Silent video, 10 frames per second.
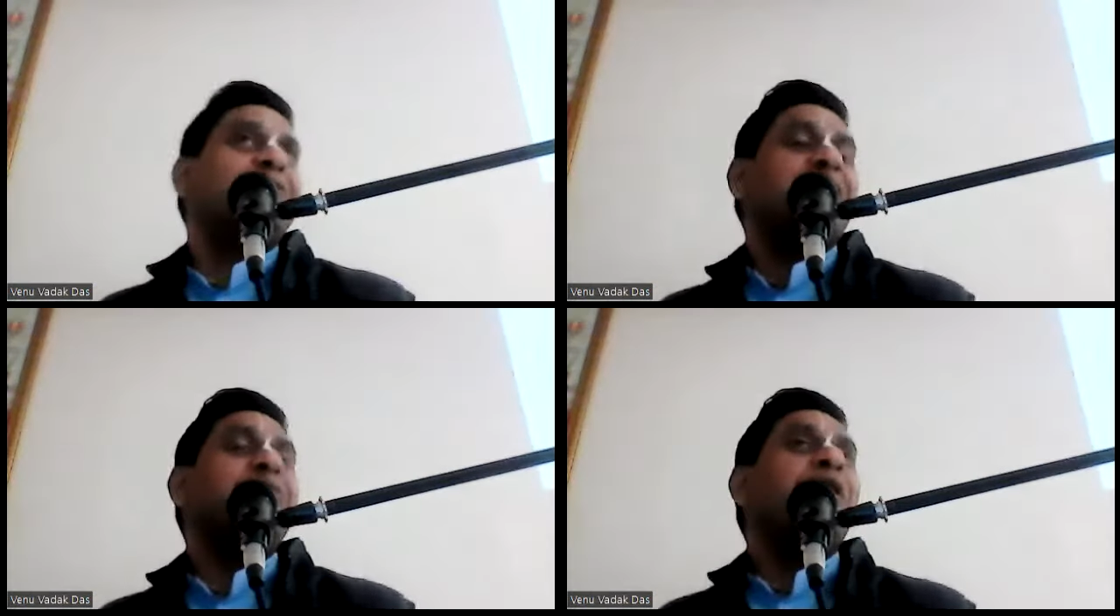
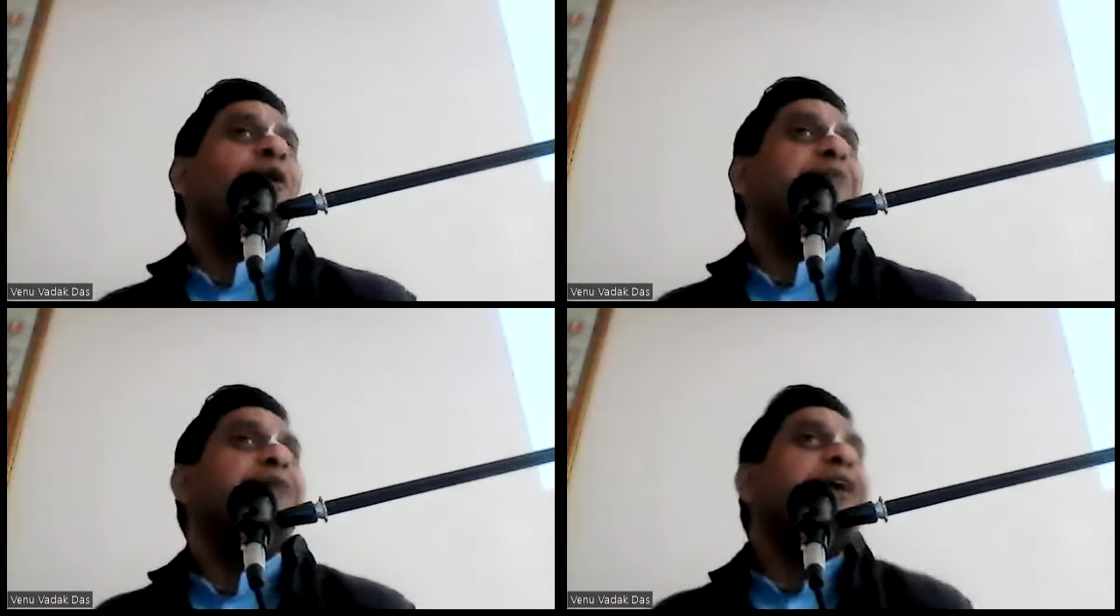
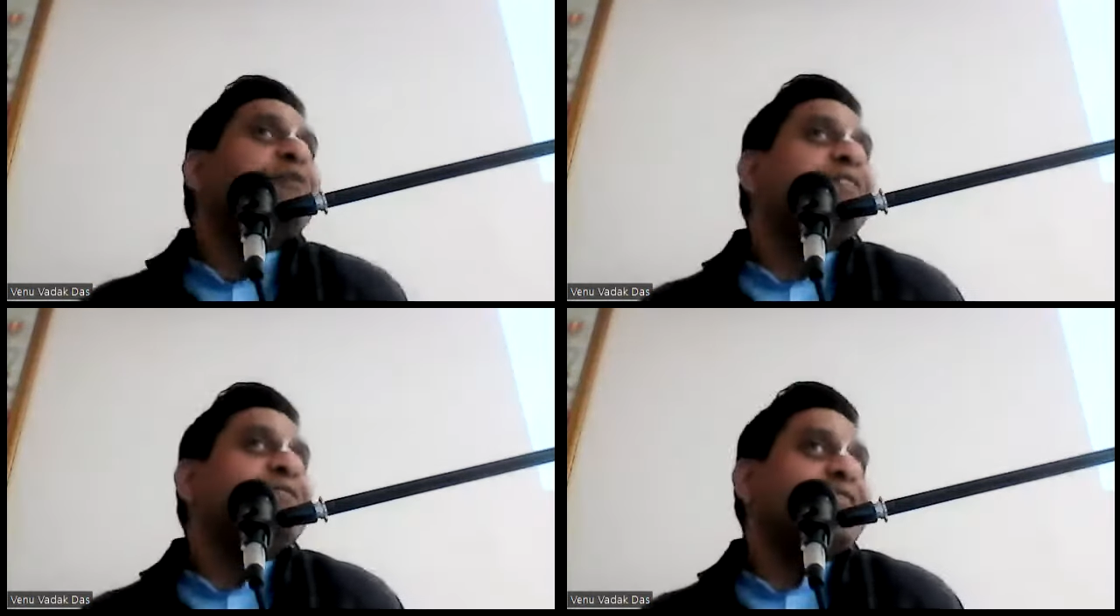somehow I met
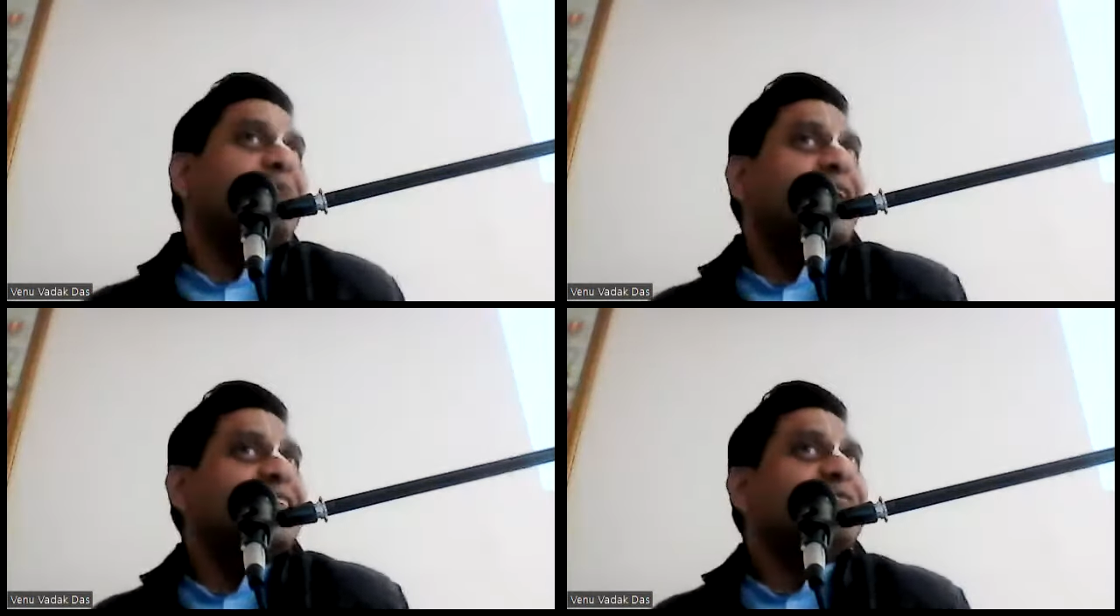with
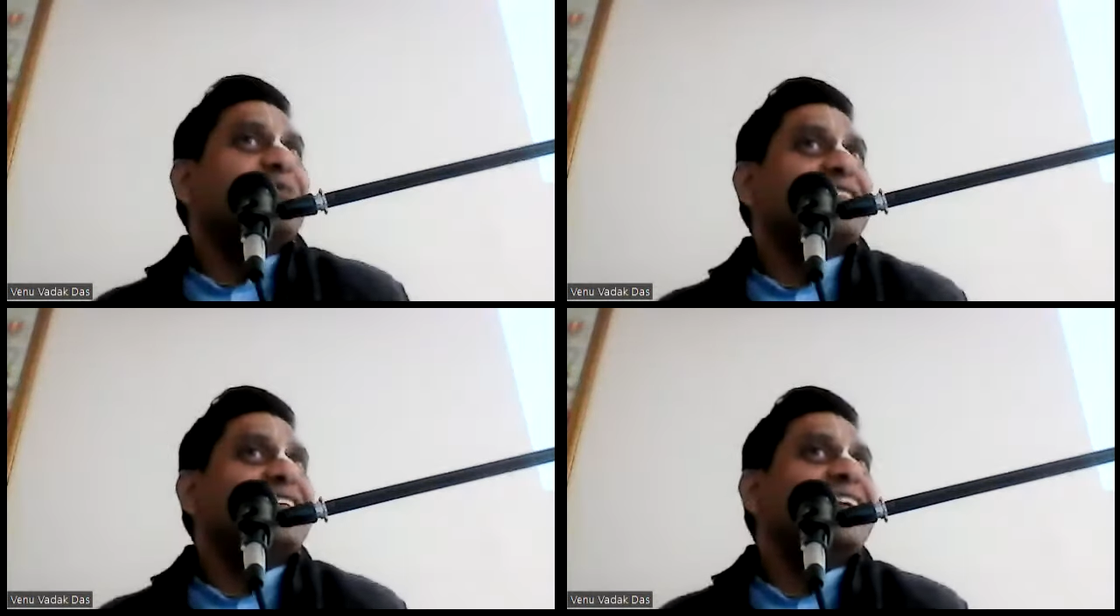some other
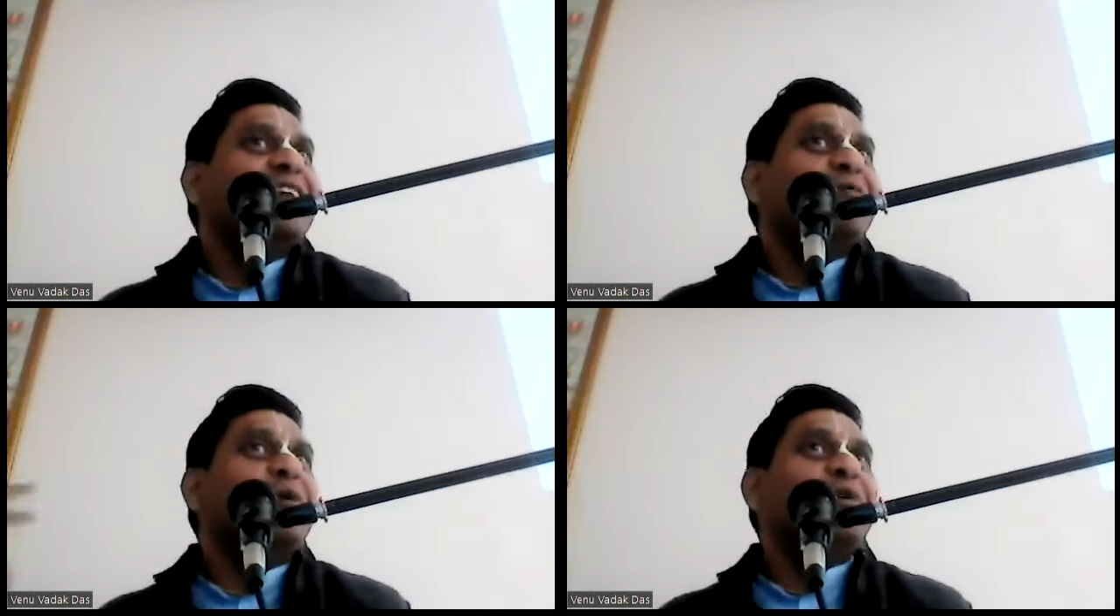person
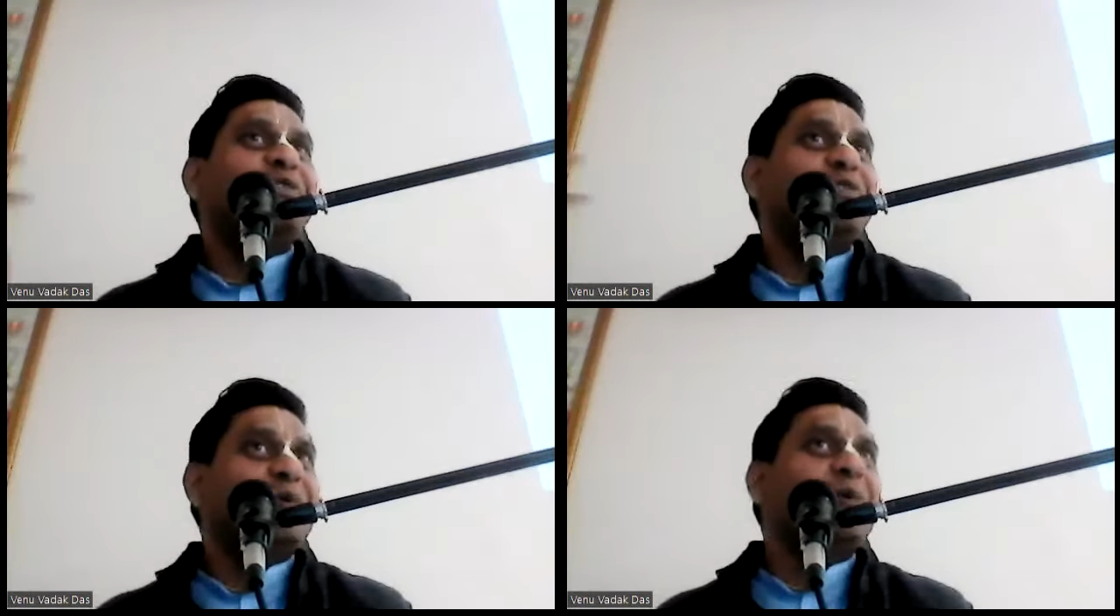and
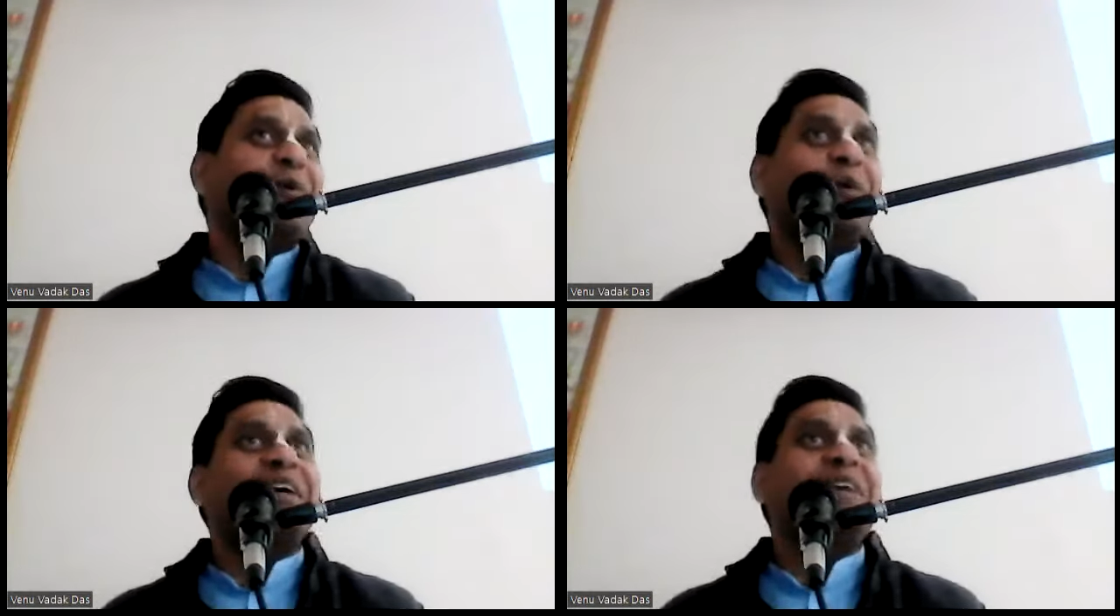we were
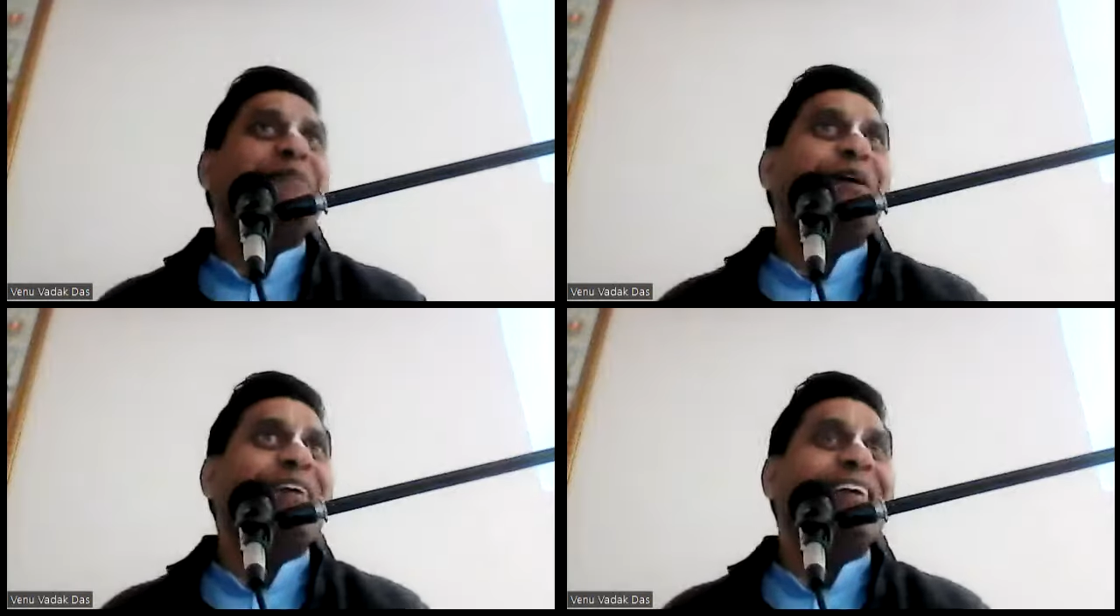talking
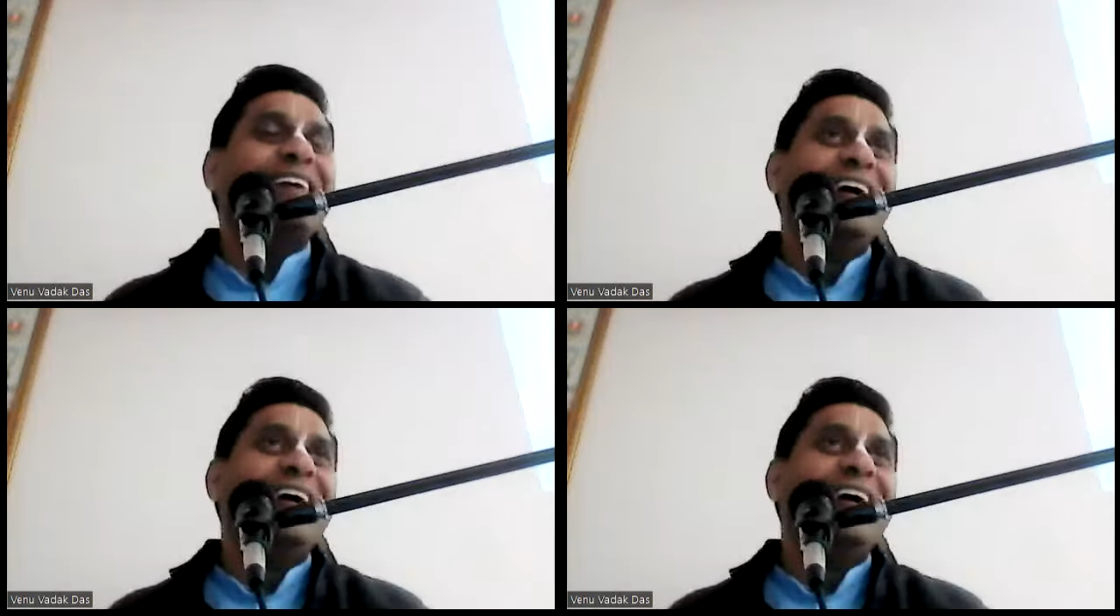about it.